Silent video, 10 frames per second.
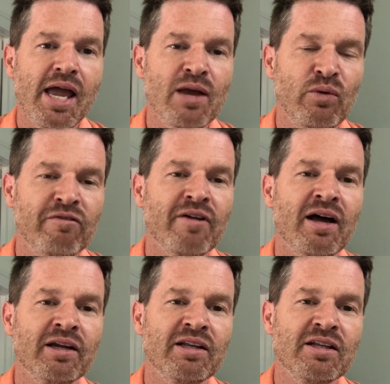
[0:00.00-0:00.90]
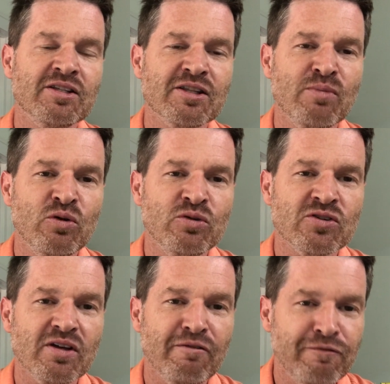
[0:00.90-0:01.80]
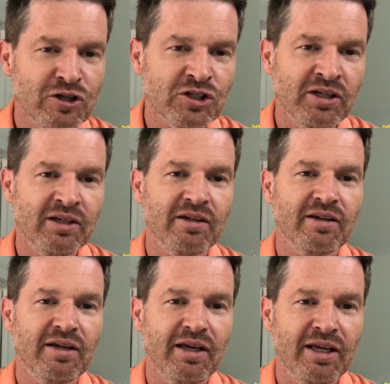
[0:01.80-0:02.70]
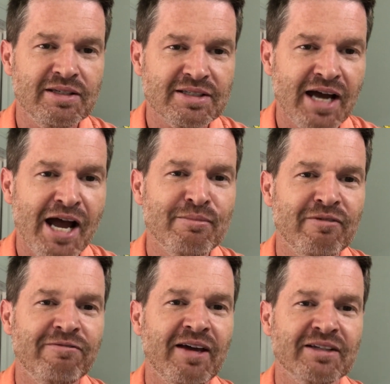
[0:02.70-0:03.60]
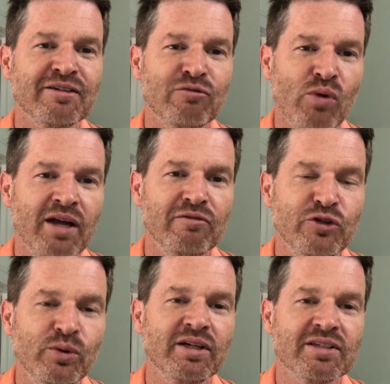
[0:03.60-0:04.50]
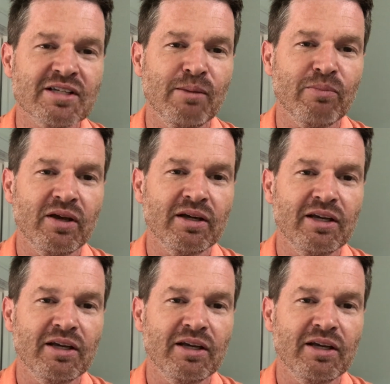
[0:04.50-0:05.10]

and we found it's the most efficient and time-effective way of doing something.